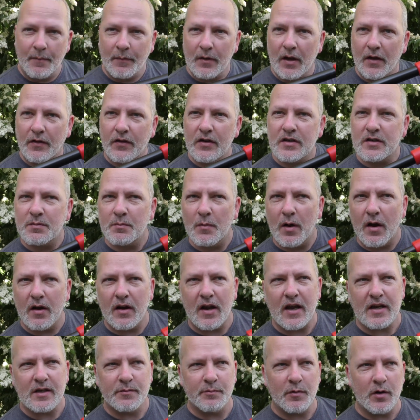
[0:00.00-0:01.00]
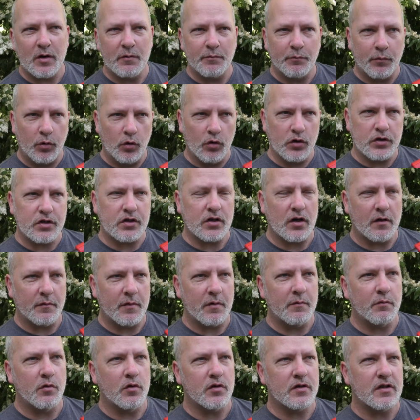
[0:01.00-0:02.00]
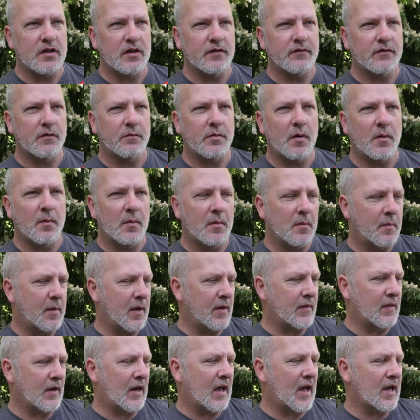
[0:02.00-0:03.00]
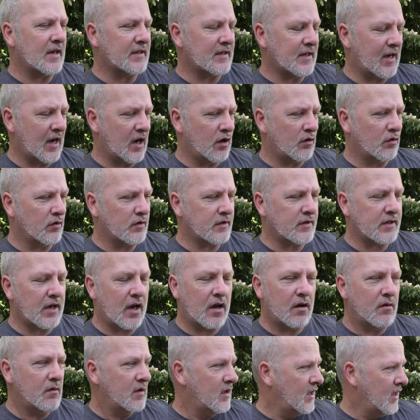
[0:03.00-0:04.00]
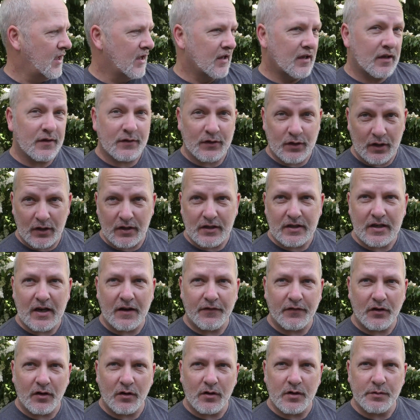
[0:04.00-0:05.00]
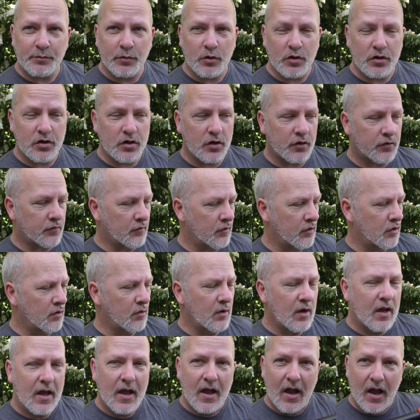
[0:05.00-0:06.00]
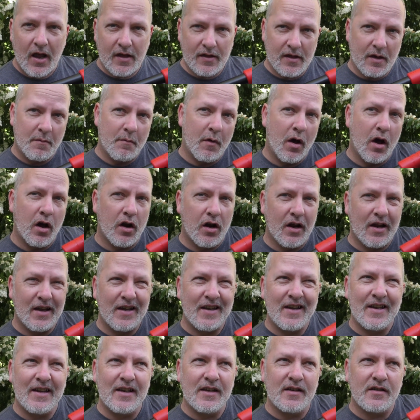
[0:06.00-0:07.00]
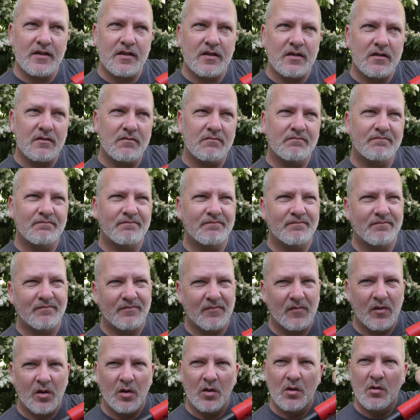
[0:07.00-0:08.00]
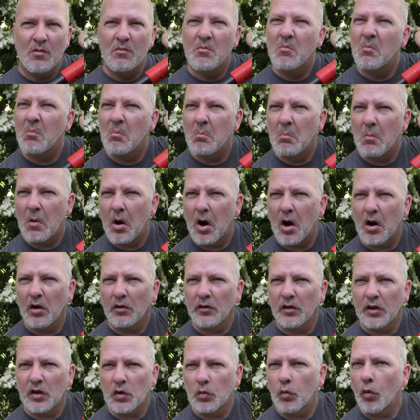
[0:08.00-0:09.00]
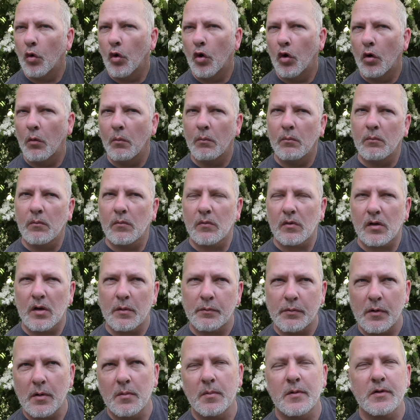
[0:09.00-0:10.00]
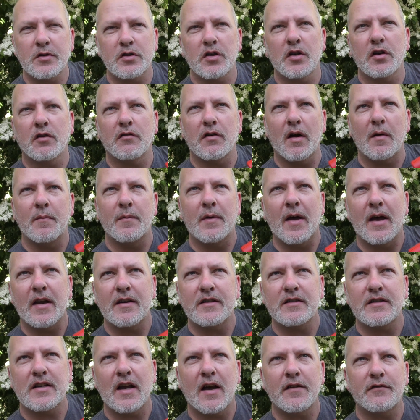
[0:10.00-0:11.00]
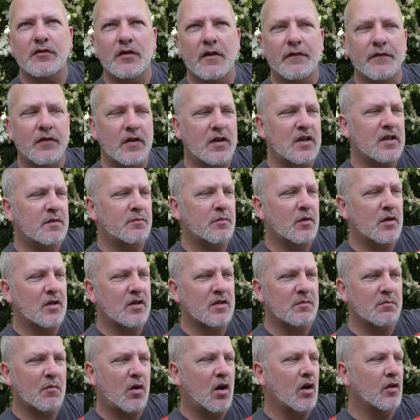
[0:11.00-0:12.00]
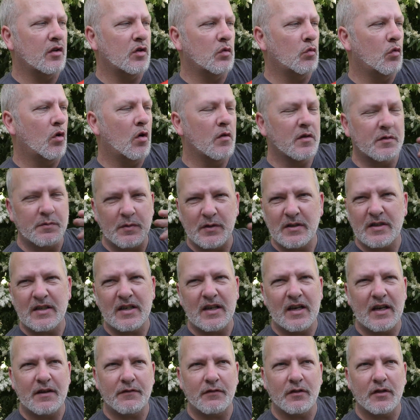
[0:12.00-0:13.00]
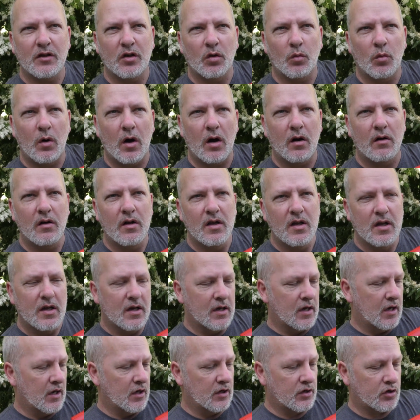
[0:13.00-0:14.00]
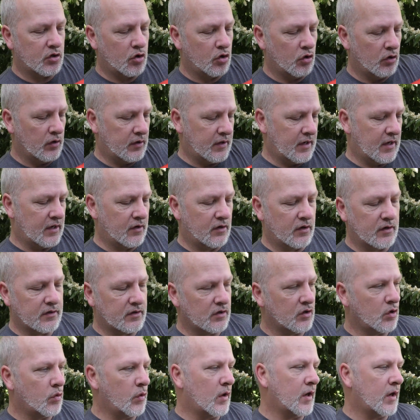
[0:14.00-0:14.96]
Now this motor has been pushed. I've been pushing this for probably about the last hour or so. You've seen the stuff that I was pushing it through, and that motor is mildly warm. I probably should have grabbed that just after I finished, but it's mildly warm. It's been sitting here for a little while and it's cooling down nice and